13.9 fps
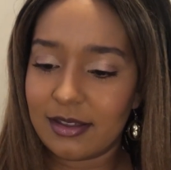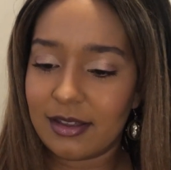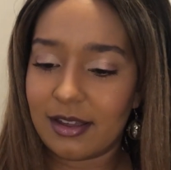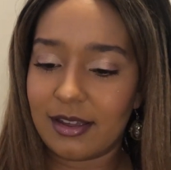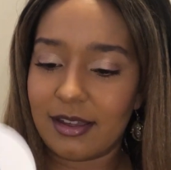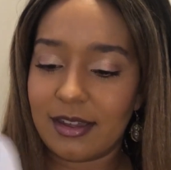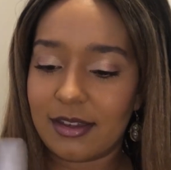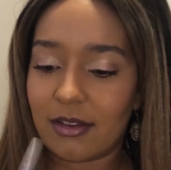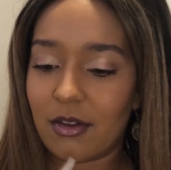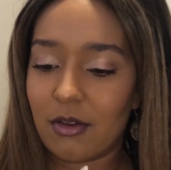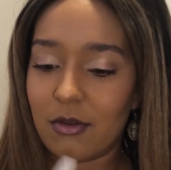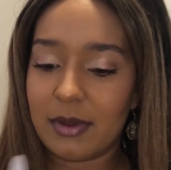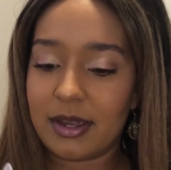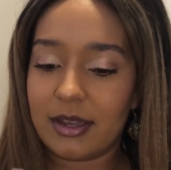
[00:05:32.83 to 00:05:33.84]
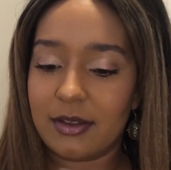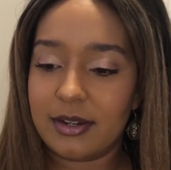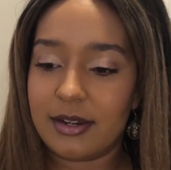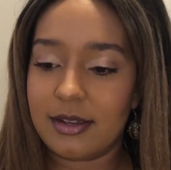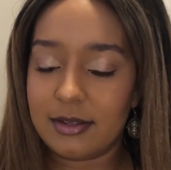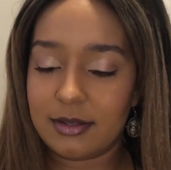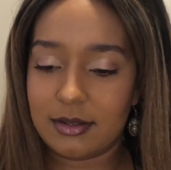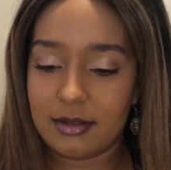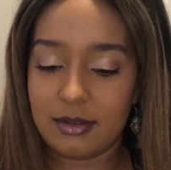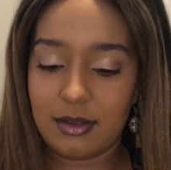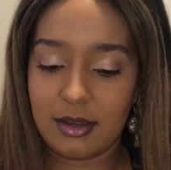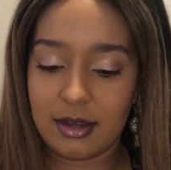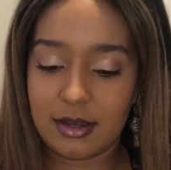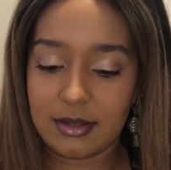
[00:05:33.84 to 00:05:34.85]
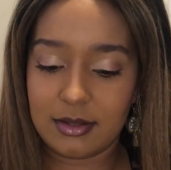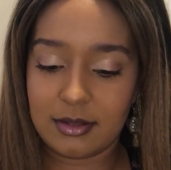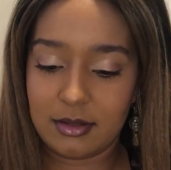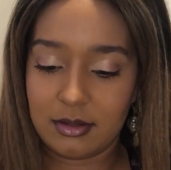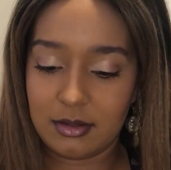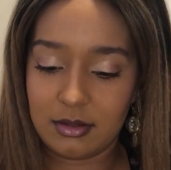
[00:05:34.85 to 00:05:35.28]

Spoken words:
Like, oh my goodness, you guys.